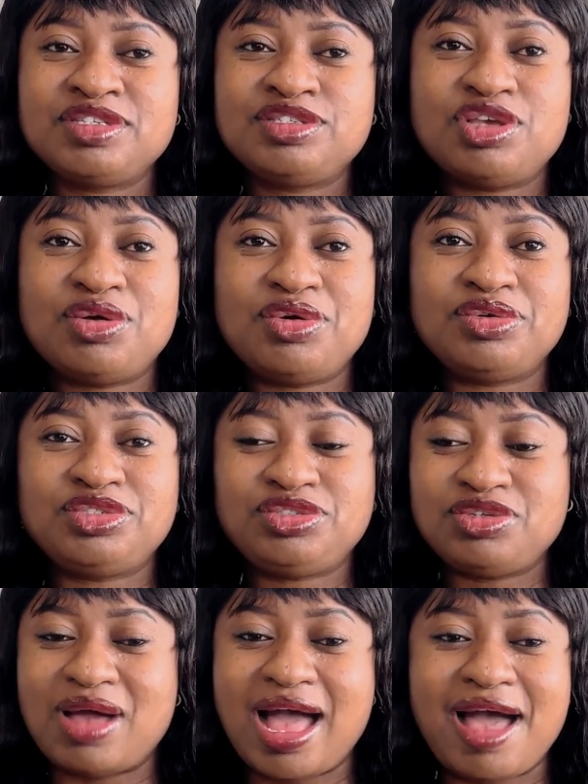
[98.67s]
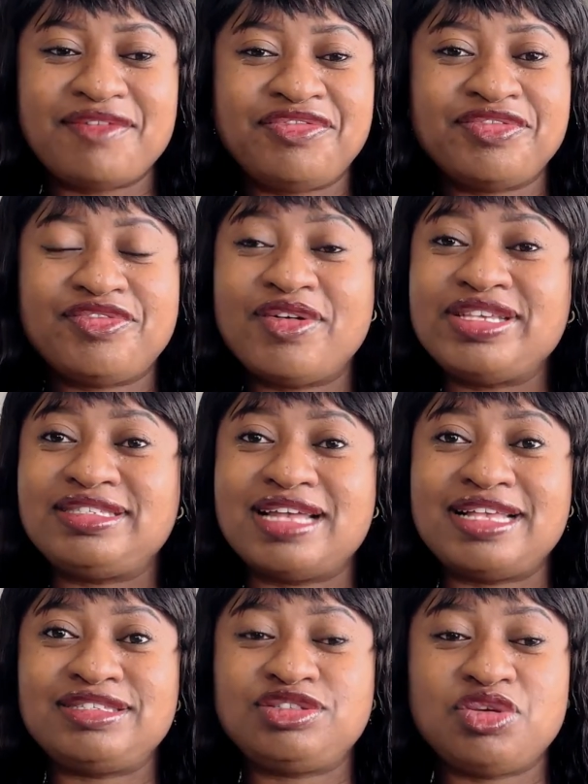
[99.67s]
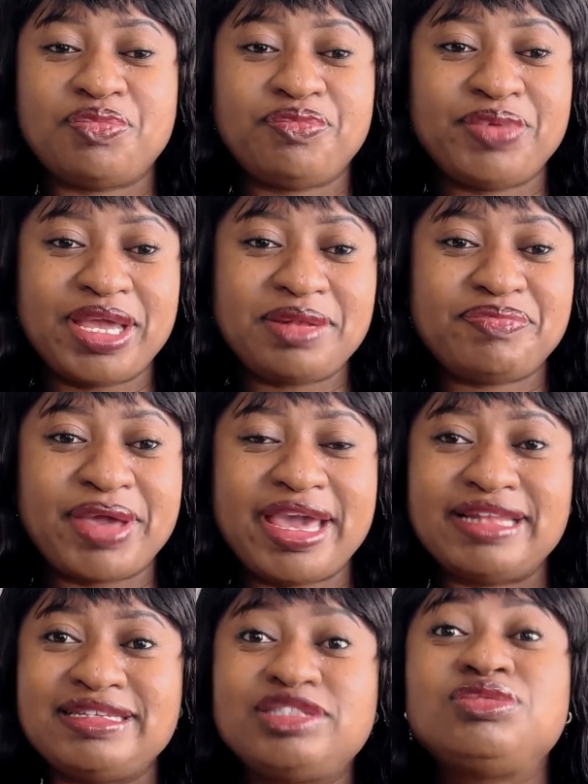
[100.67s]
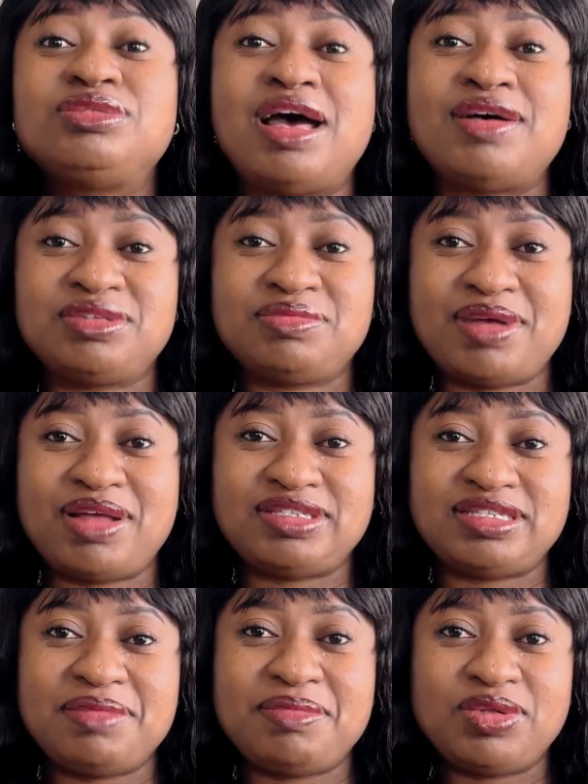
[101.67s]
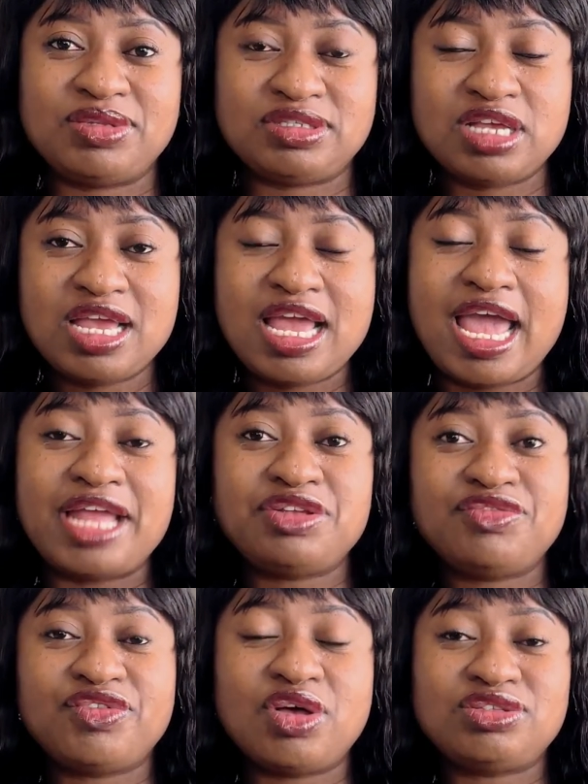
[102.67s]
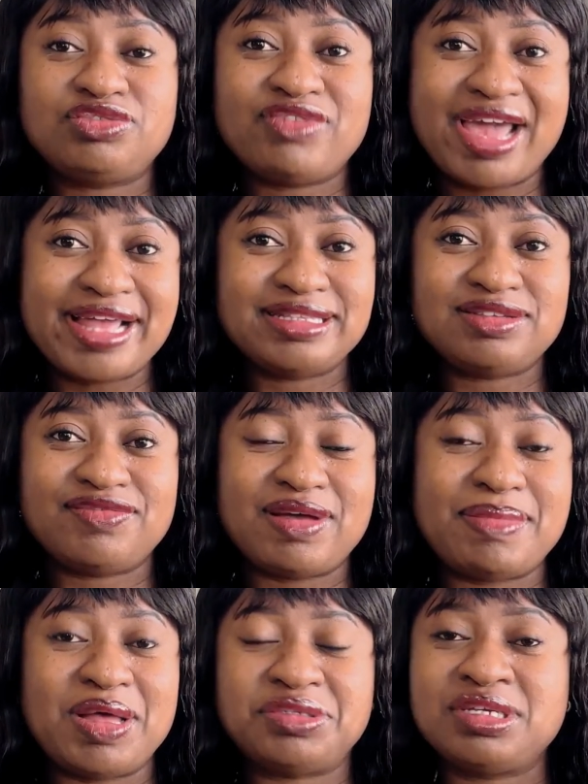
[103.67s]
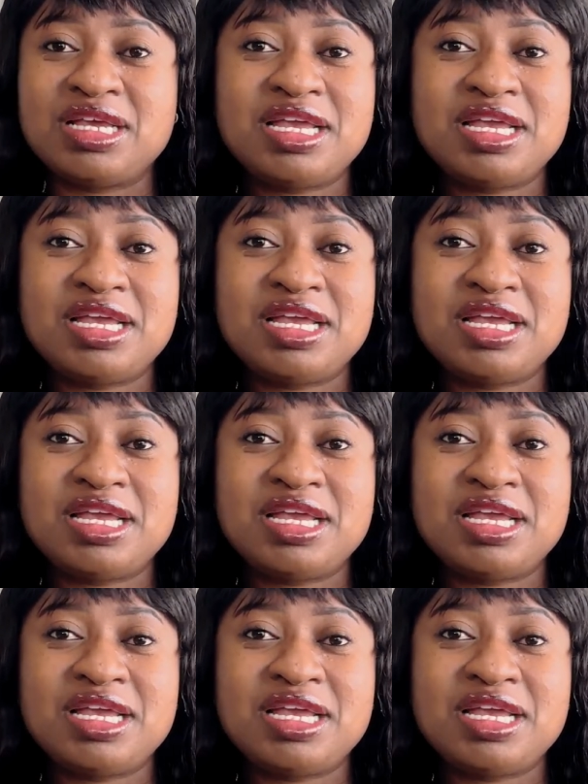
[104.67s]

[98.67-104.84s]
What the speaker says: So you have, for instance, you're being paid £2,000 in a month and you've got rent of about,